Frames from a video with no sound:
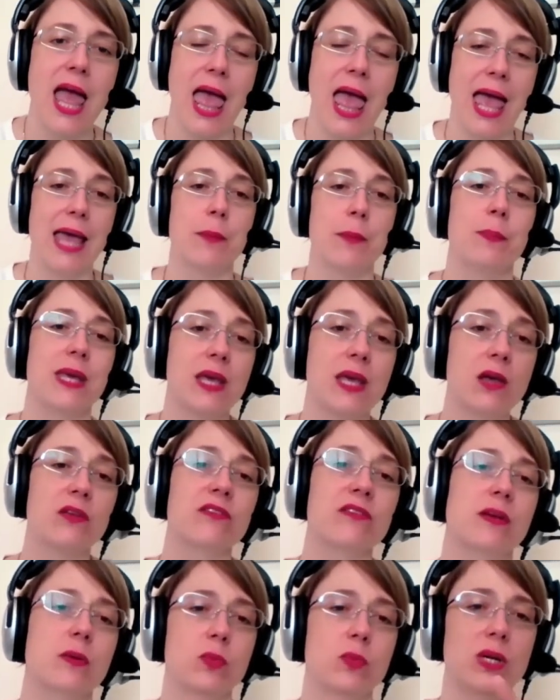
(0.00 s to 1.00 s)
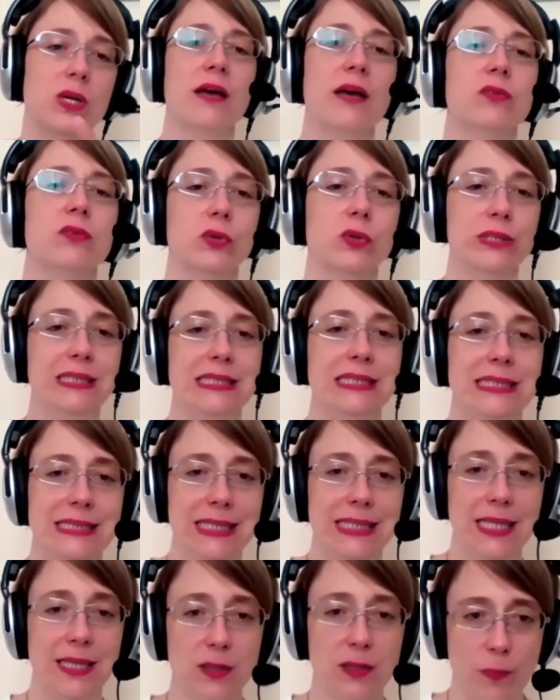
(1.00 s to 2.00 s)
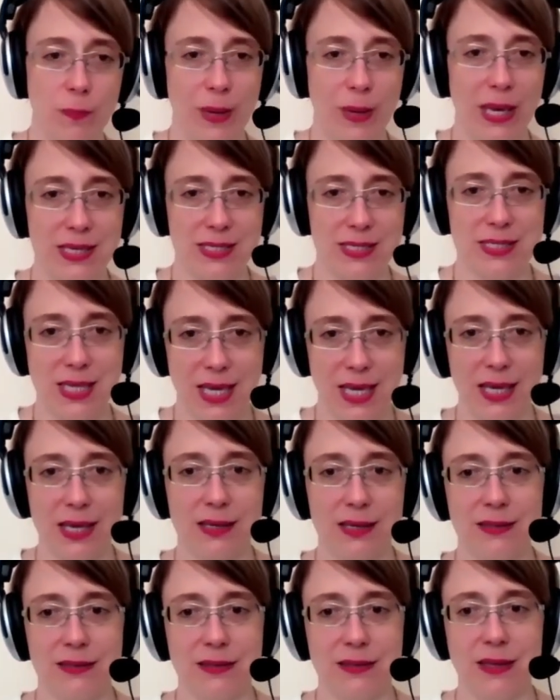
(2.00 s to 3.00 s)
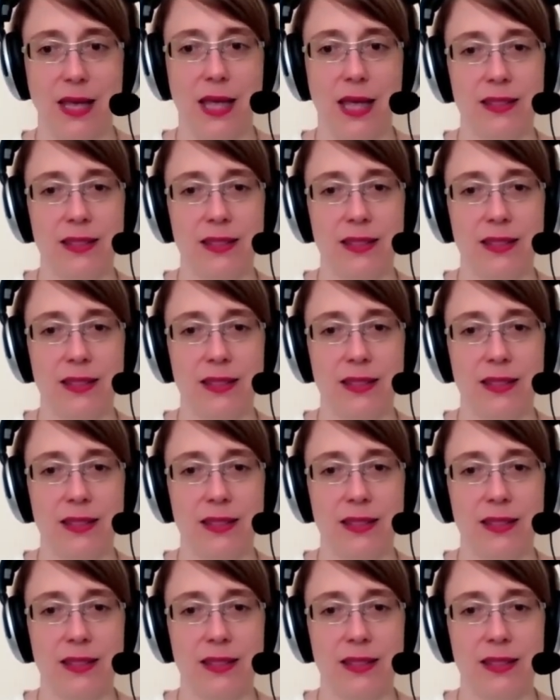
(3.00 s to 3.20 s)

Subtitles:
And because they will have already seen the basics,